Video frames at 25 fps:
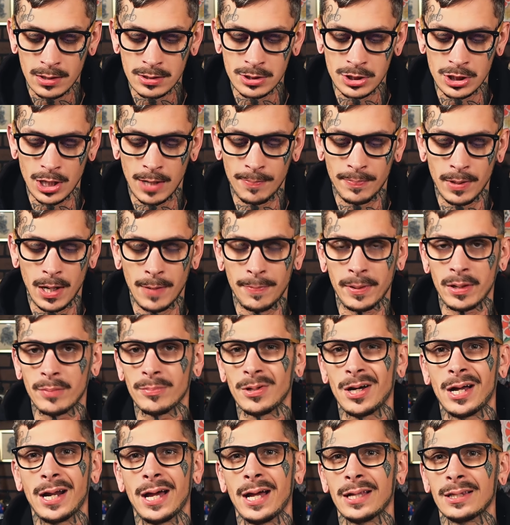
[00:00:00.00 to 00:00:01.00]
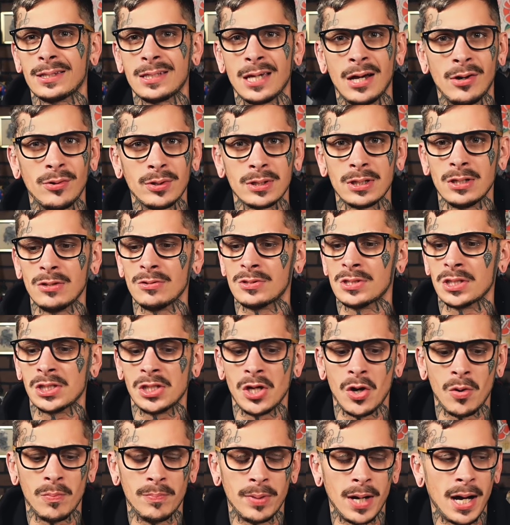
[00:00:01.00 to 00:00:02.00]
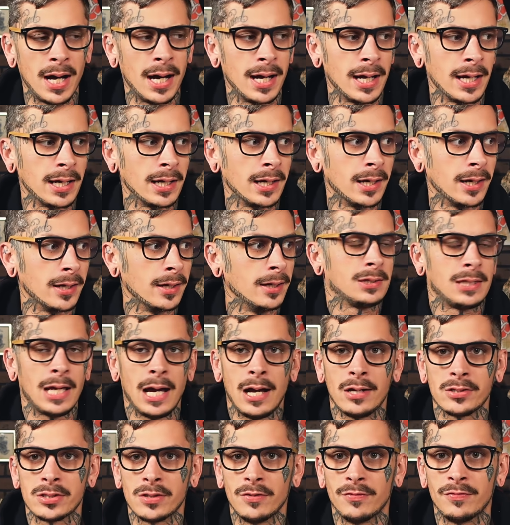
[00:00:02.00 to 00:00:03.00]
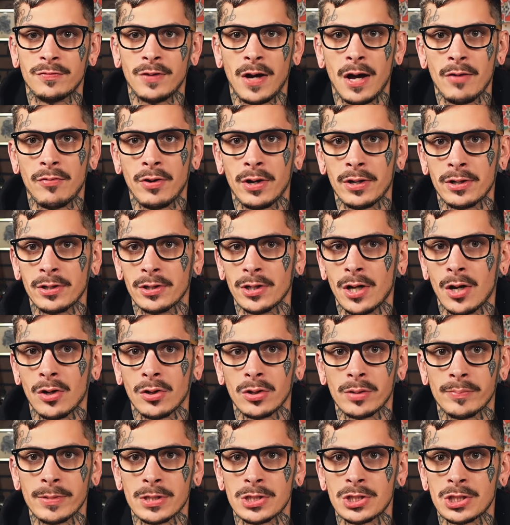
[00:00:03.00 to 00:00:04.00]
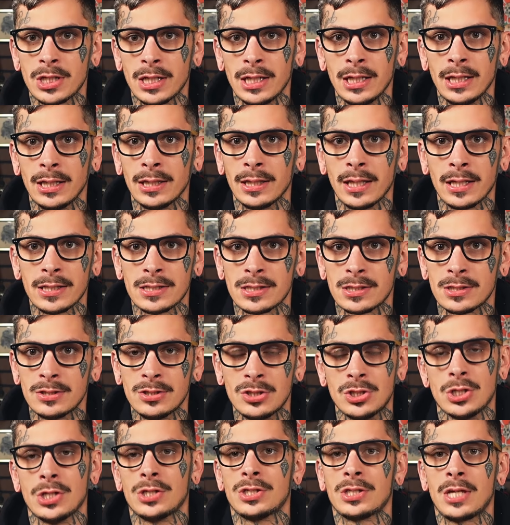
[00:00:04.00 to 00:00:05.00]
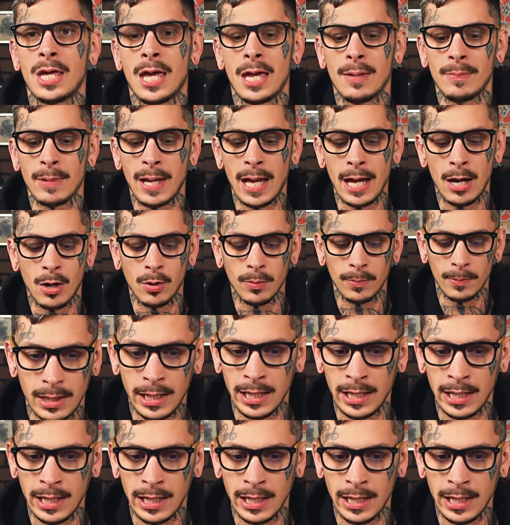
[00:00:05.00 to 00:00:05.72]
jump up, and I'm not telling you to go buy a $1,500 machine that's just came out.